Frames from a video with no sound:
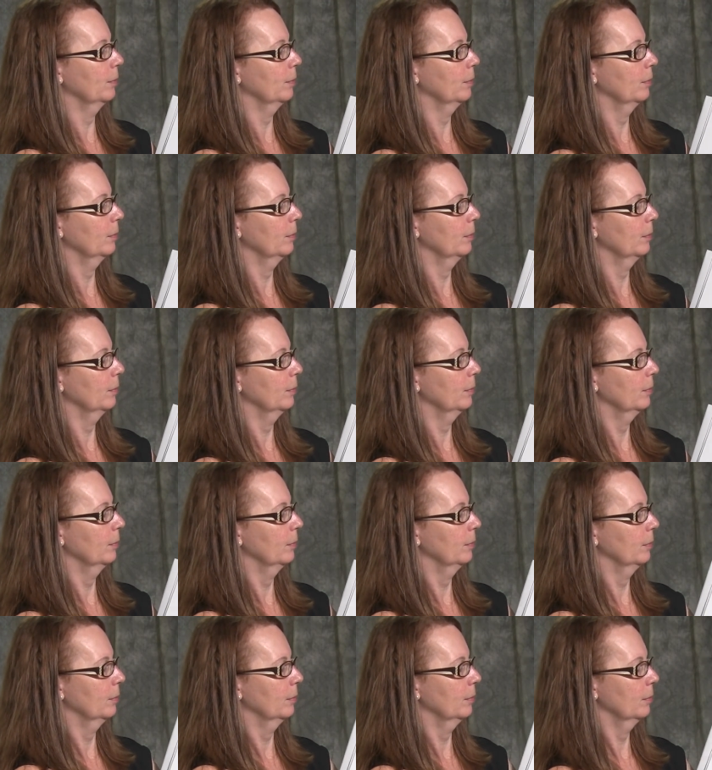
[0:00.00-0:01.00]

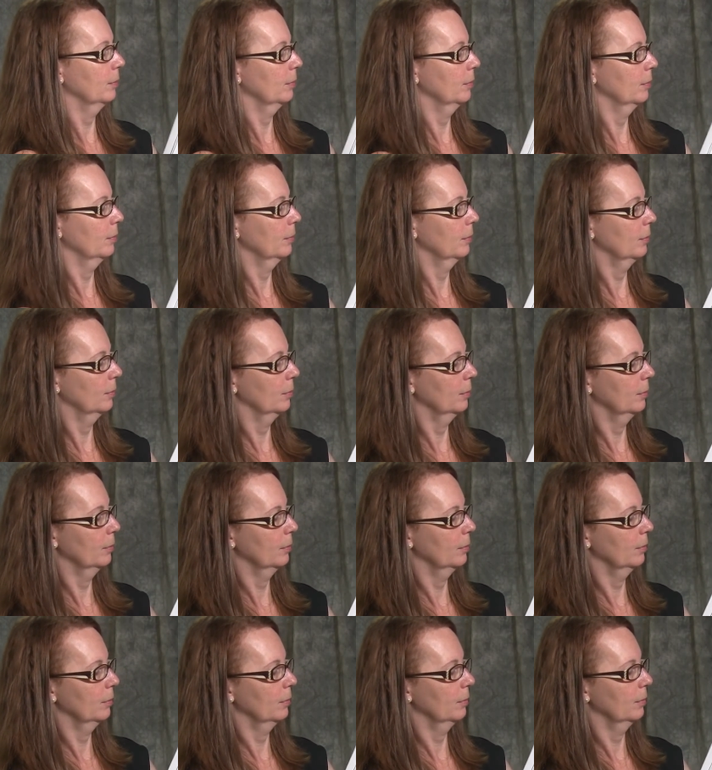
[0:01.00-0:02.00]

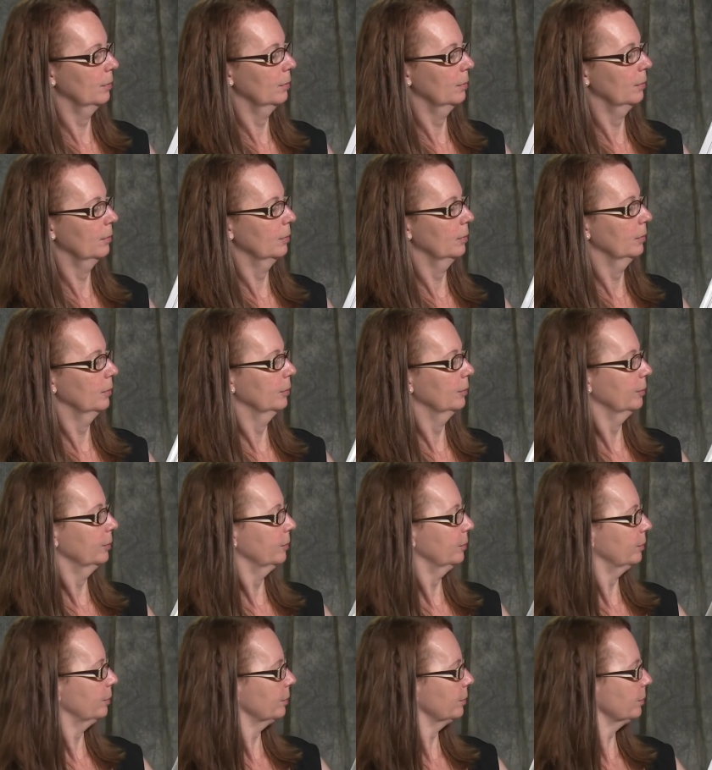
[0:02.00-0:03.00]

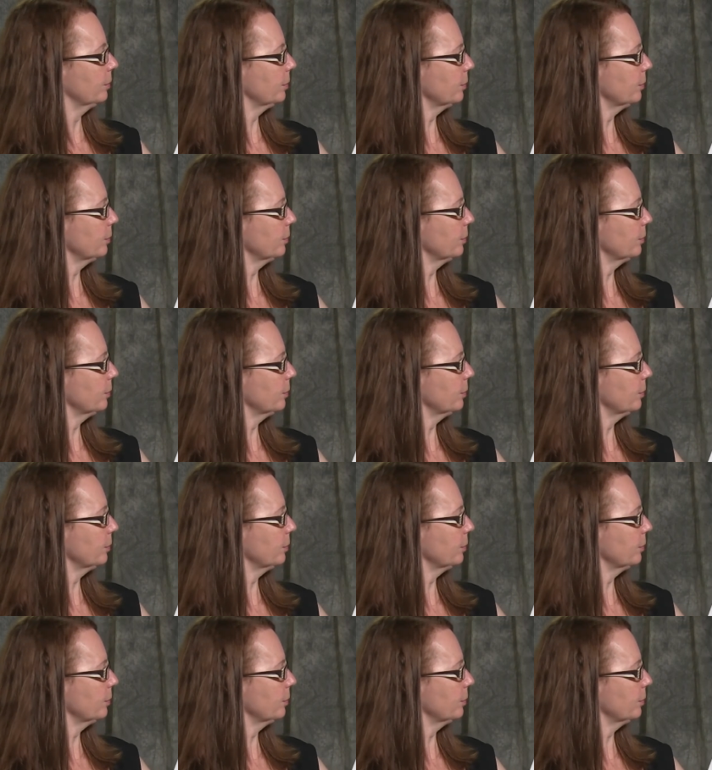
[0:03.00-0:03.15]
(silence)